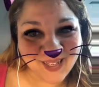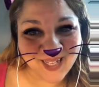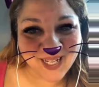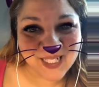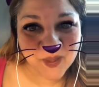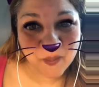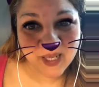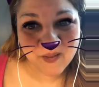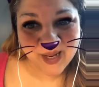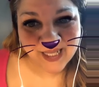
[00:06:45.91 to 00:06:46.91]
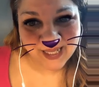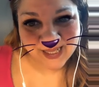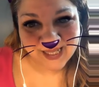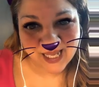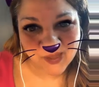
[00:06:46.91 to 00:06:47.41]
And I do mini
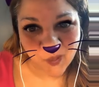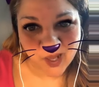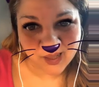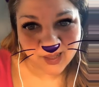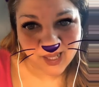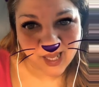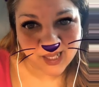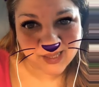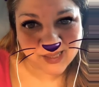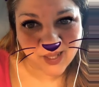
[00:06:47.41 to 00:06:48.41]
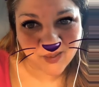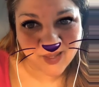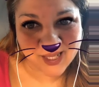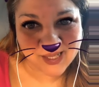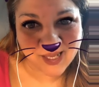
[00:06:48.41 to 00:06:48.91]
readings as well, so
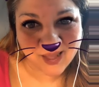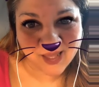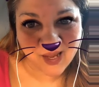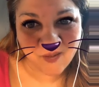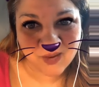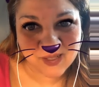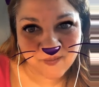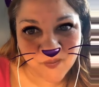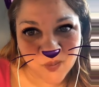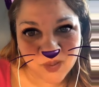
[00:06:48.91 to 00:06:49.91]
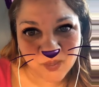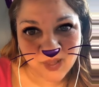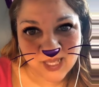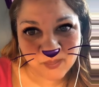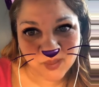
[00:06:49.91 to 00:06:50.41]
that they are as
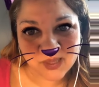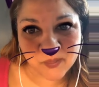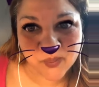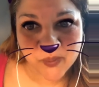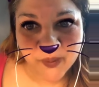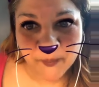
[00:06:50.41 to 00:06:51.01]
affordable as possible.